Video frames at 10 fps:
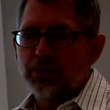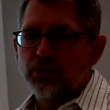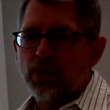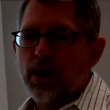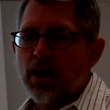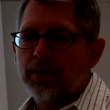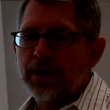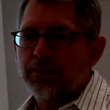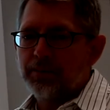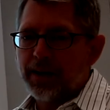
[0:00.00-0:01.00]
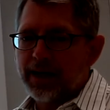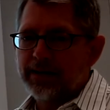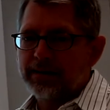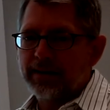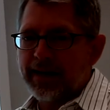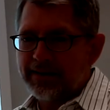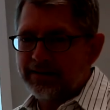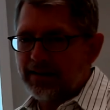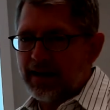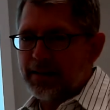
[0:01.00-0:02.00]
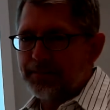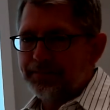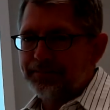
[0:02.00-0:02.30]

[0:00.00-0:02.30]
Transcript: draw and they would paint the landscape.